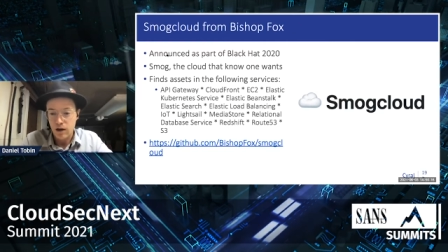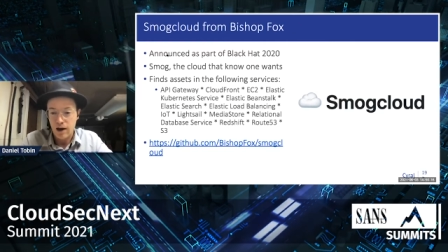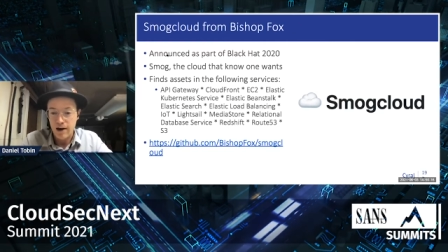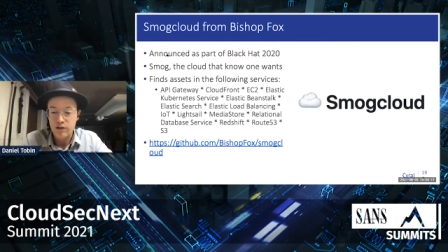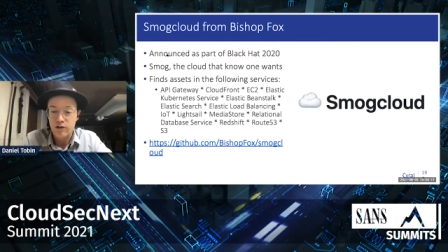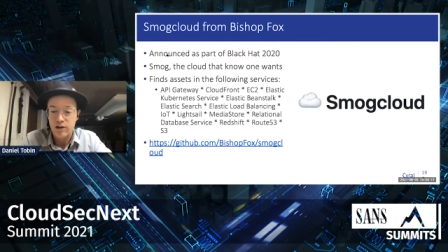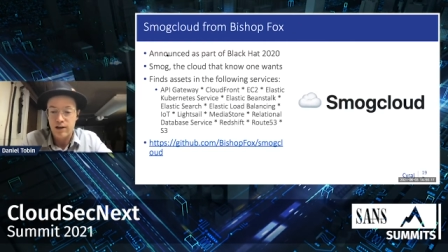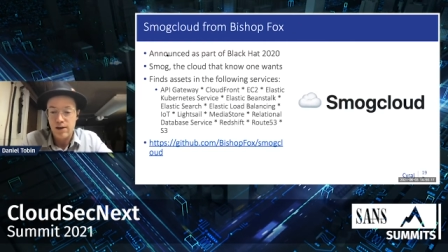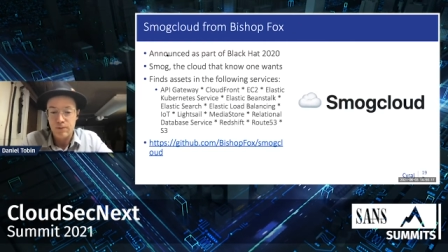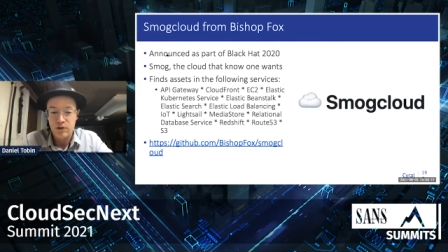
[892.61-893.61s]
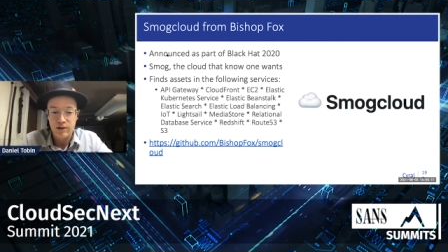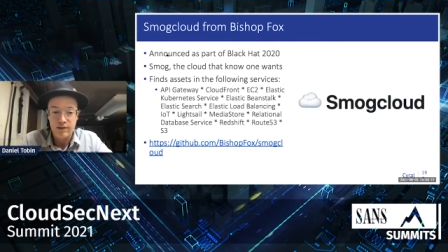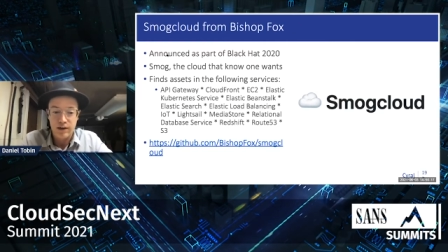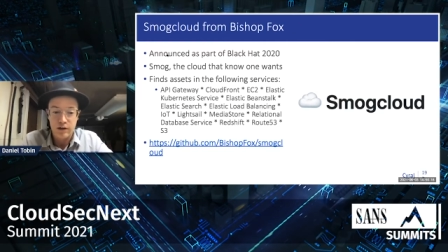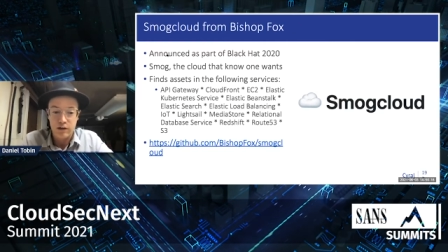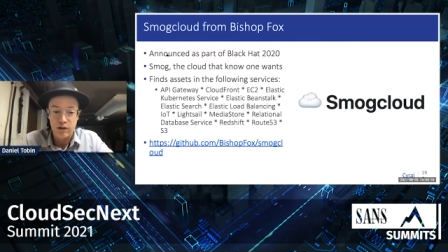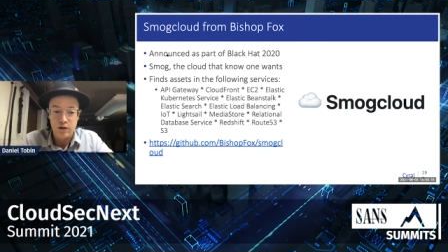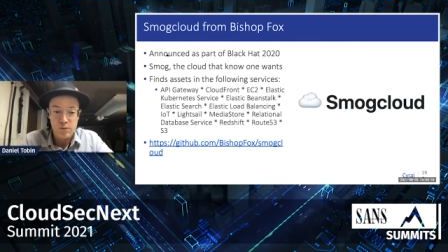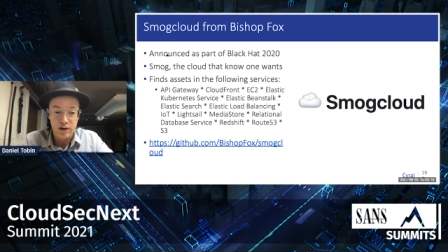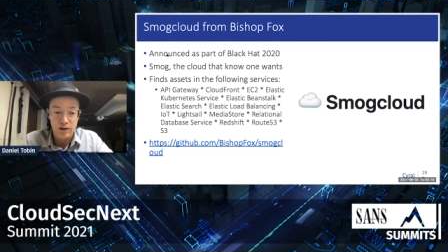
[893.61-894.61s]
actually dynamically scaling, you
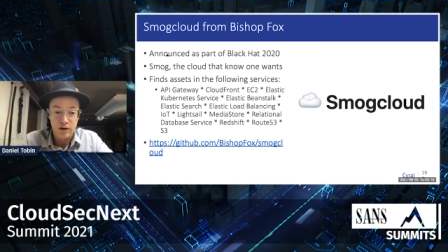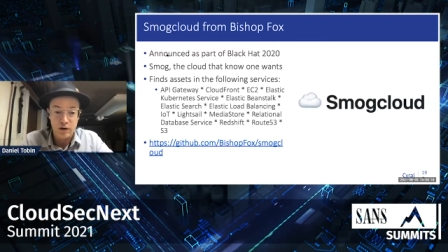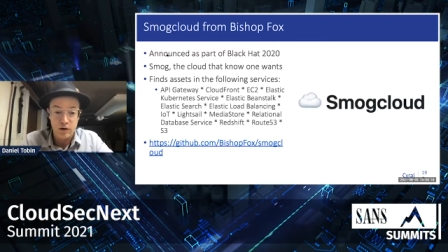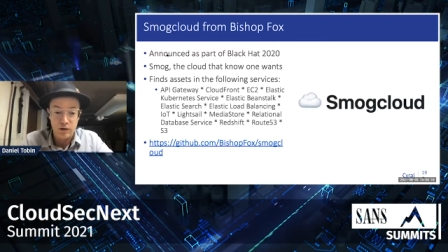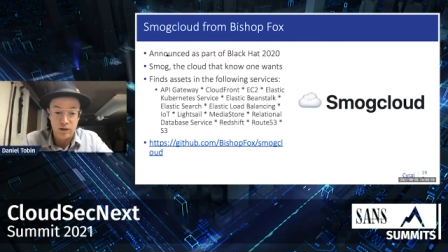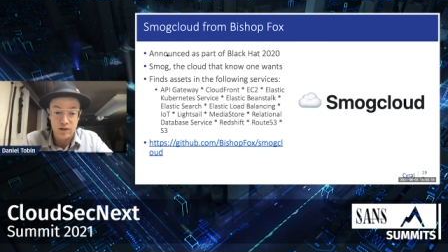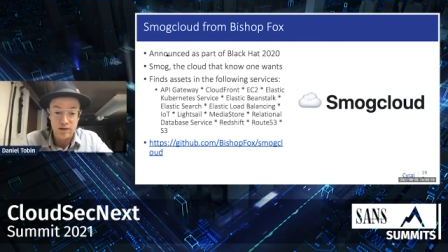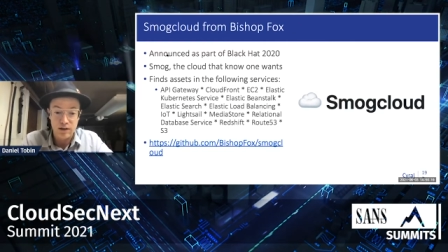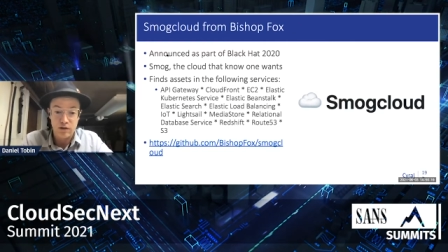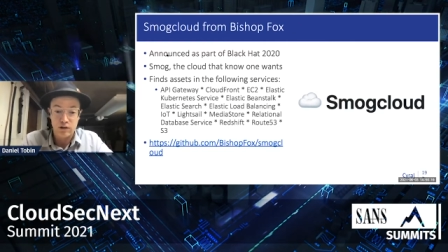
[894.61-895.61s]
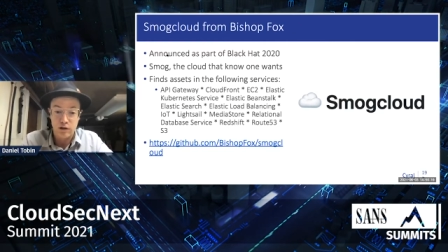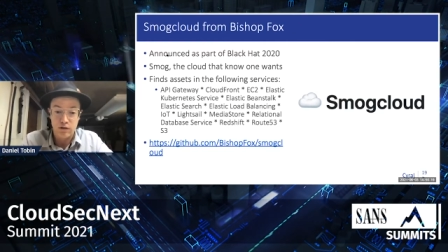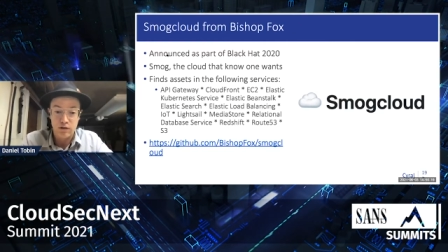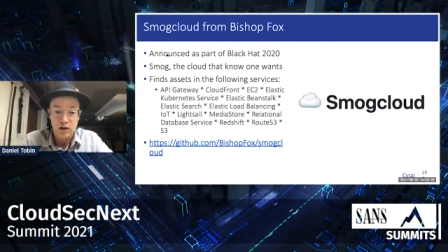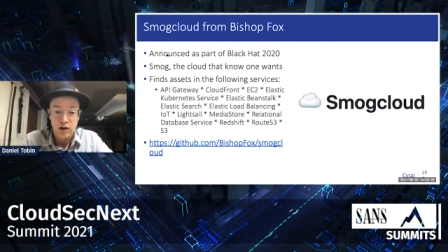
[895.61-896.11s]
may think you own things that you don't